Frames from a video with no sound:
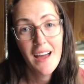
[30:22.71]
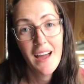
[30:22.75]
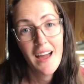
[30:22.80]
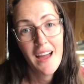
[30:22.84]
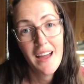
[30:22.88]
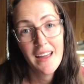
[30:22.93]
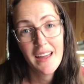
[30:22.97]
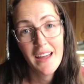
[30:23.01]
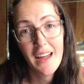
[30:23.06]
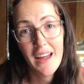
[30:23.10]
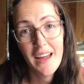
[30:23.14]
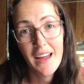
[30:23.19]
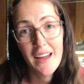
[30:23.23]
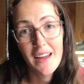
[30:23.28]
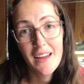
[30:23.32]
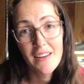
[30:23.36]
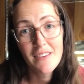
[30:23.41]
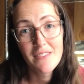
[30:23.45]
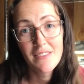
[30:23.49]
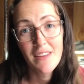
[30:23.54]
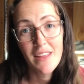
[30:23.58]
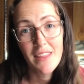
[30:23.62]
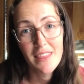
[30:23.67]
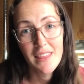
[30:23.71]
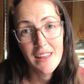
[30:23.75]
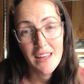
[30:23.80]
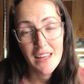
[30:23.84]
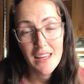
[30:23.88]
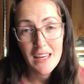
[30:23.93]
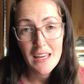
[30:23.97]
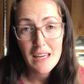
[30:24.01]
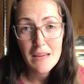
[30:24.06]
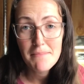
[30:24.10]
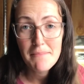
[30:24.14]
I have the
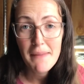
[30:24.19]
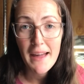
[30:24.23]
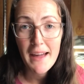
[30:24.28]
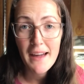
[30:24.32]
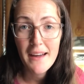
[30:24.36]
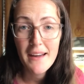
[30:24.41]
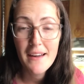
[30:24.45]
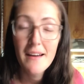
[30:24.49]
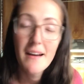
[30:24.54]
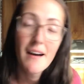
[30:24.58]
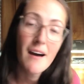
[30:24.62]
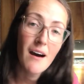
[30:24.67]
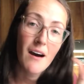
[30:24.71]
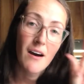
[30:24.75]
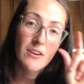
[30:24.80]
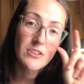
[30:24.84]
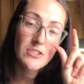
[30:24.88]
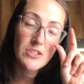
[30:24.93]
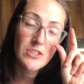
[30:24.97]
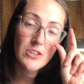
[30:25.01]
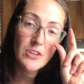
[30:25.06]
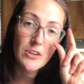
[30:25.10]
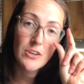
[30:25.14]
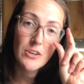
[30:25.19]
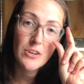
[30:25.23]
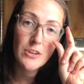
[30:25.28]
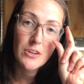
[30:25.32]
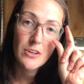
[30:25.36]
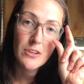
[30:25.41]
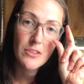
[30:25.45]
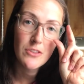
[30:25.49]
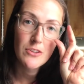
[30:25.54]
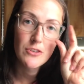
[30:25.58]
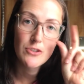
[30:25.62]
heat mat under
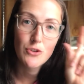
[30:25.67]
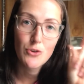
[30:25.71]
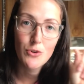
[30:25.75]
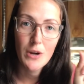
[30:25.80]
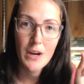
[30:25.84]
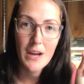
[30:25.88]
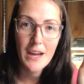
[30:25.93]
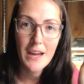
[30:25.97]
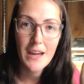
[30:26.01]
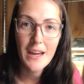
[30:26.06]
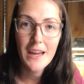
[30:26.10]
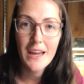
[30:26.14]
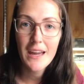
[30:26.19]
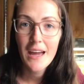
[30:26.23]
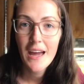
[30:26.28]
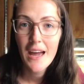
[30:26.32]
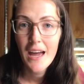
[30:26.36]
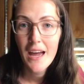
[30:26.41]
the tray